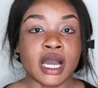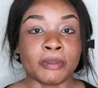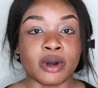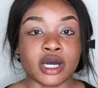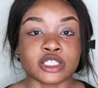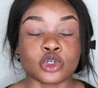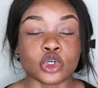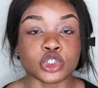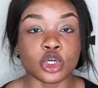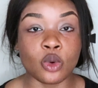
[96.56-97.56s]
but as
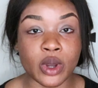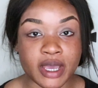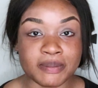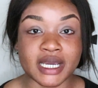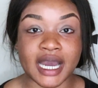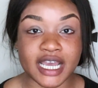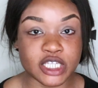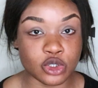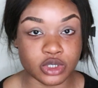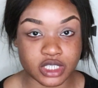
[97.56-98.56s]
long as you're aware, be
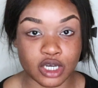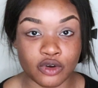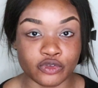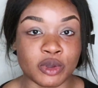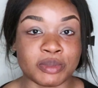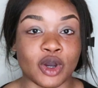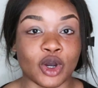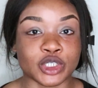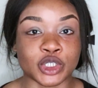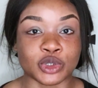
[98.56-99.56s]
kind to yourself, don't be
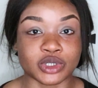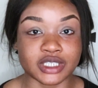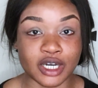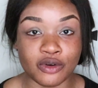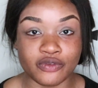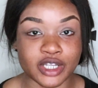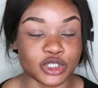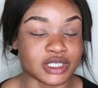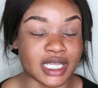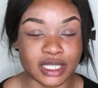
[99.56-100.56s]
hard on yourself, and
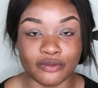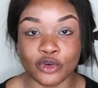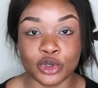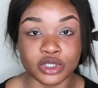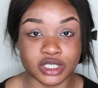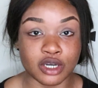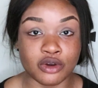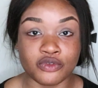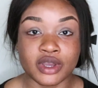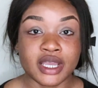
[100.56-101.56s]
just stand up for
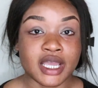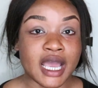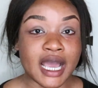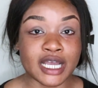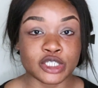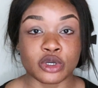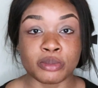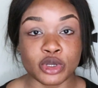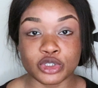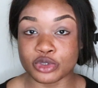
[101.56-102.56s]
yourself and your
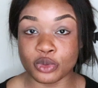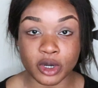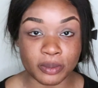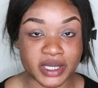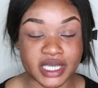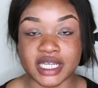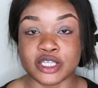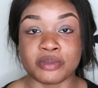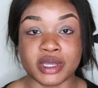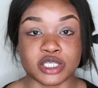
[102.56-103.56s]
emotional well-being and
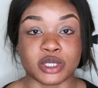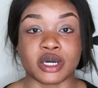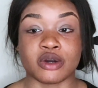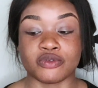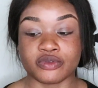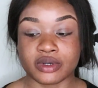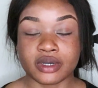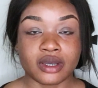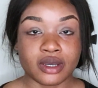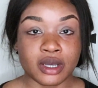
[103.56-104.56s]
your mental health.
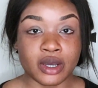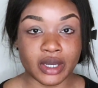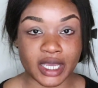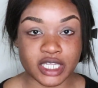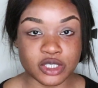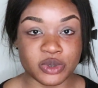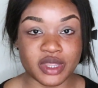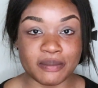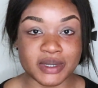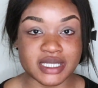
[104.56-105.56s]
Okay, so with
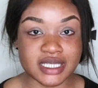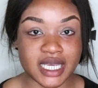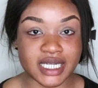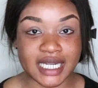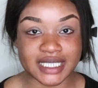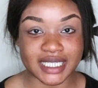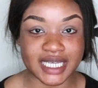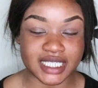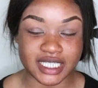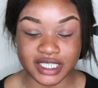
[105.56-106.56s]
that being said, let's
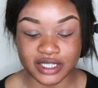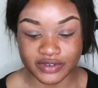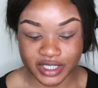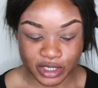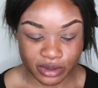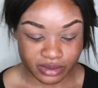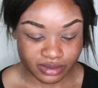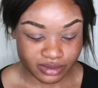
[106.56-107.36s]
get into the video.